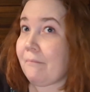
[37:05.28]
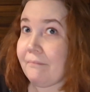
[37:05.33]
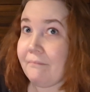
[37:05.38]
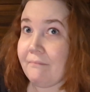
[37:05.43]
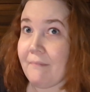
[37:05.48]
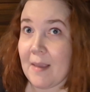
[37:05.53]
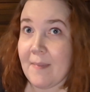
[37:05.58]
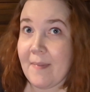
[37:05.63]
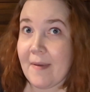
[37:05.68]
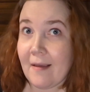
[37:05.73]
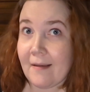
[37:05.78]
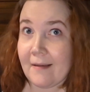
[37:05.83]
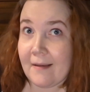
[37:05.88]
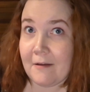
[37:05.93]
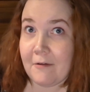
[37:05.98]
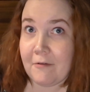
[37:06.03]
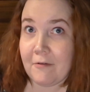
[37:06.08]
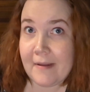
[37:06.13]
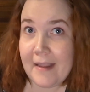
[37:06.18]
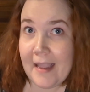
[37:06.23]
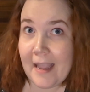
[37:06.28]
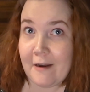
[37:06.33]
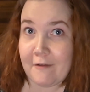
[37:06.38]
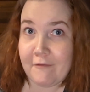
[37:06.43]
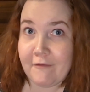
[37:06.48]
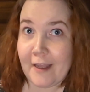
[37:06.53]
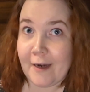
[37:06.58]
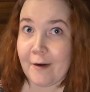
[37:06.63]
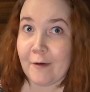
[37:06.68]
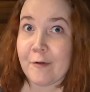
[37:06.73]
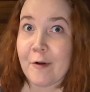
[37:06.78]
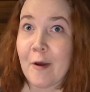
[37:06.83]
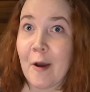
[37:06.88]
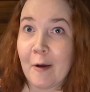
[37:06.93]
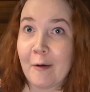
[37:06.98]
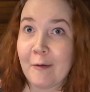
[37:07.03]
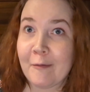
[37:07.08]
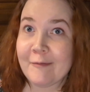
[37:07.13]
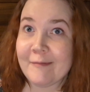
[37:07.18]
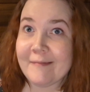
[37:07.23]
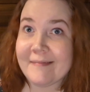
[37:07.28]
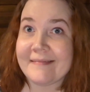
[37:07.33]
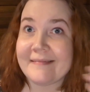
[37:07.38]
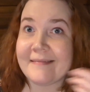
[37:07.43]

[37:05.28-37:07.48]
Maybe I'll get creative. I don't know.